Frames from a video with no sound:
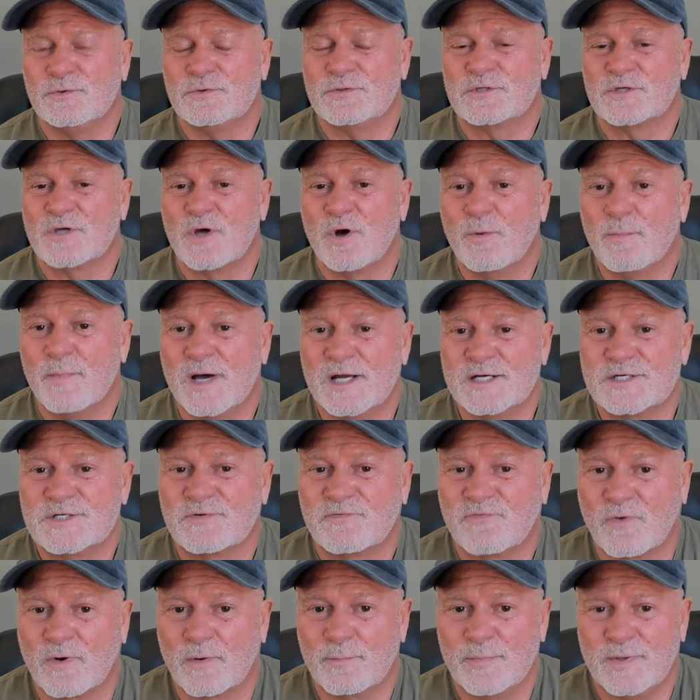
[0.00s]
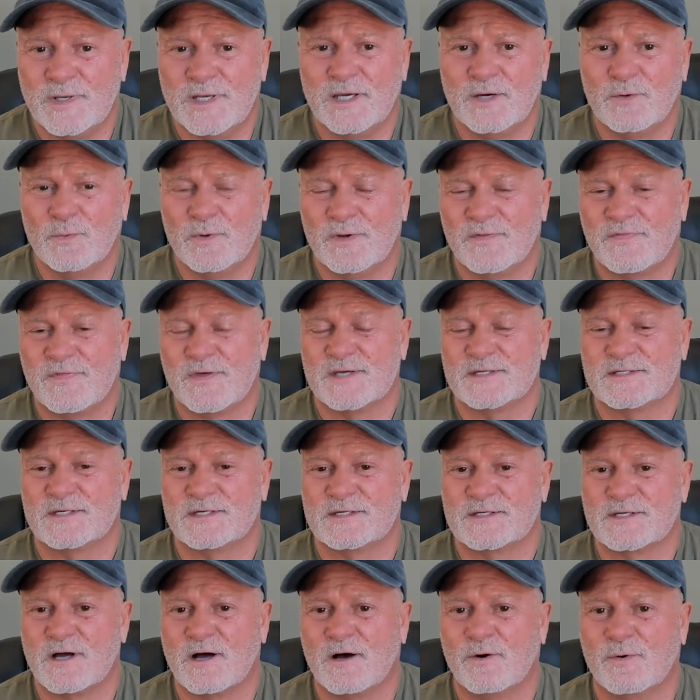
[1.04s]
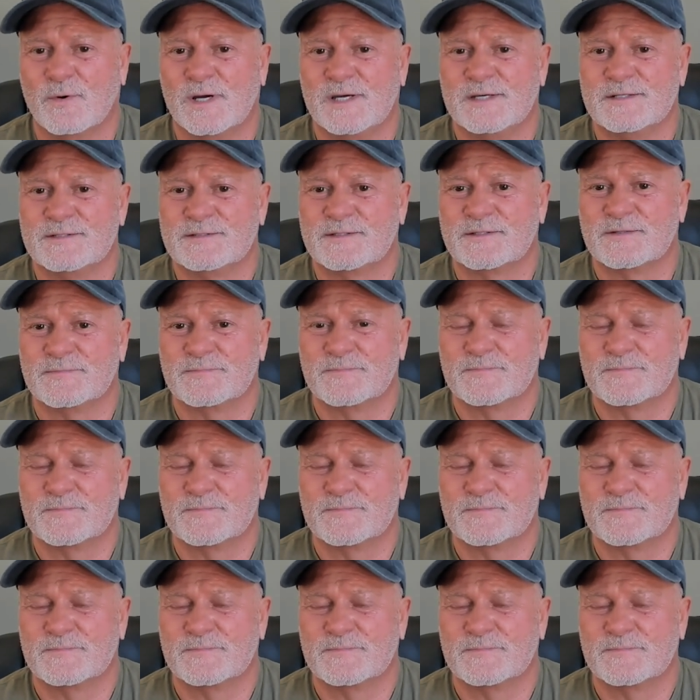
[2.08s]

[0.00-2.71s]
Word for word: you so much for being with us as always.